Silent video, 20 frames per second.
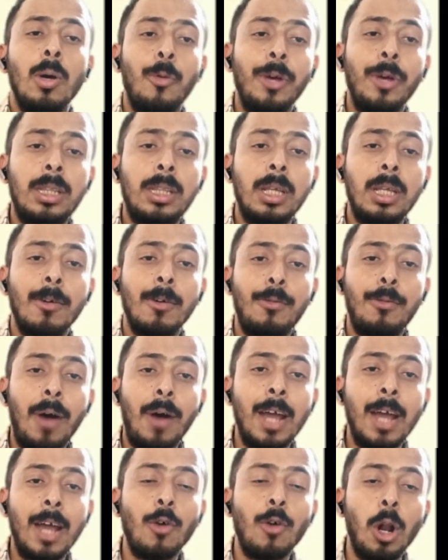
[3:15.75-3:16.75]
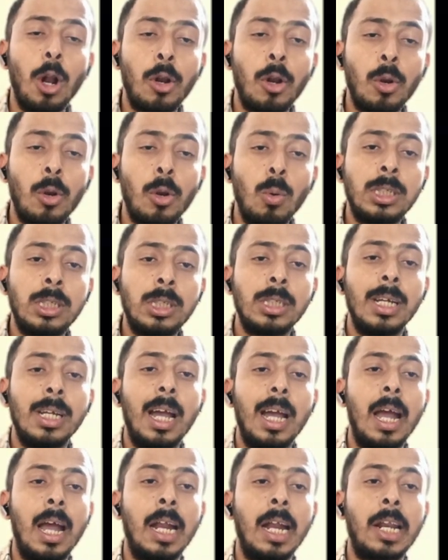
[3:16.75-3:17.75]
with firewall rules
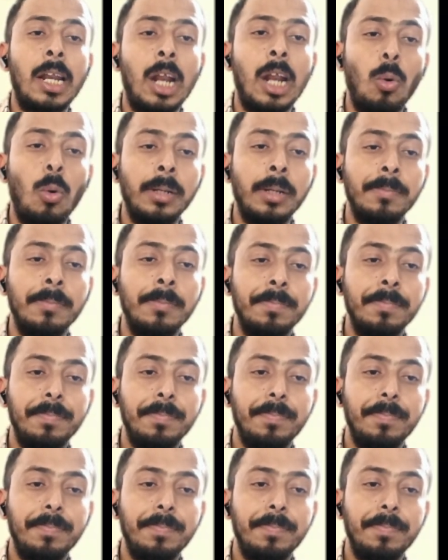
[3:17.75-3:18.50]
and routing.